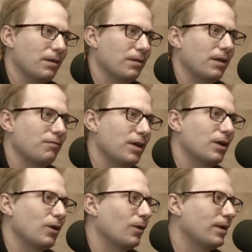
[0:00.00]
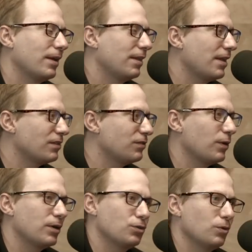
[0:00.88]
Like vinegar. And then that's
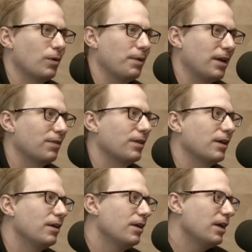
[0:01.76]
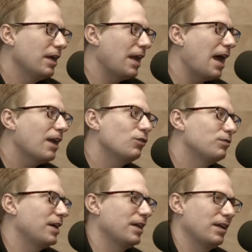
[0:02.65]
very true. I mean, I think it had to have
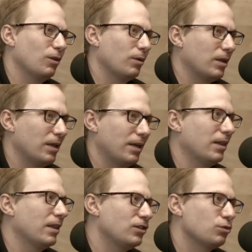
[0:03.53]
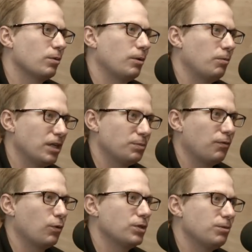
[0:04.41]
taken Hillary Clinton at least 3 weeks
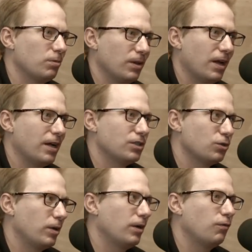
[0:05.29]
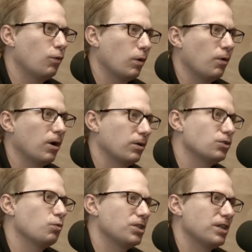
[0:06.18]
before she realized Queen of
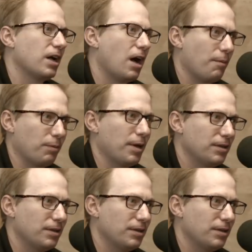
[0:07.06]
Warmongers wasn't a compliment.